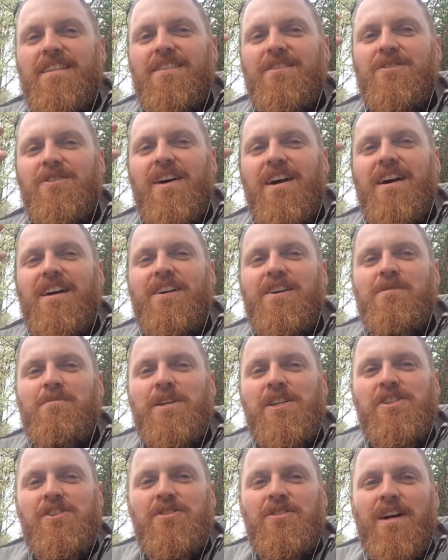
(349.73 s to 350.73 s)
Those higher
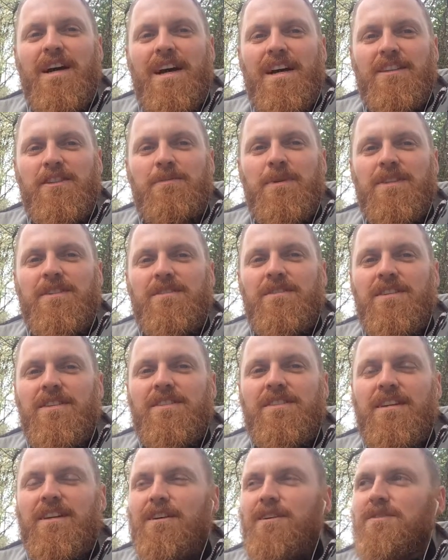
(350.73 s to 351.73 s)
dimensional aspects of
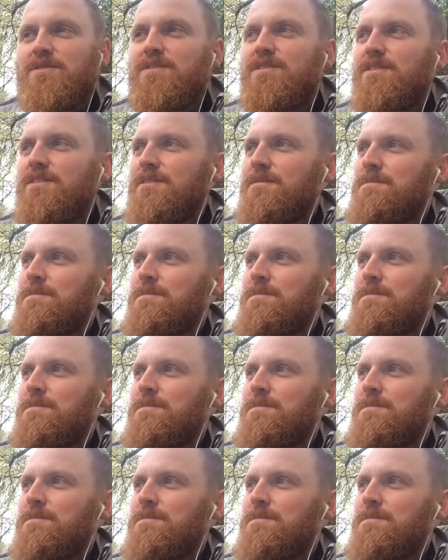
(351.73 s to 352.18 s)
ourselves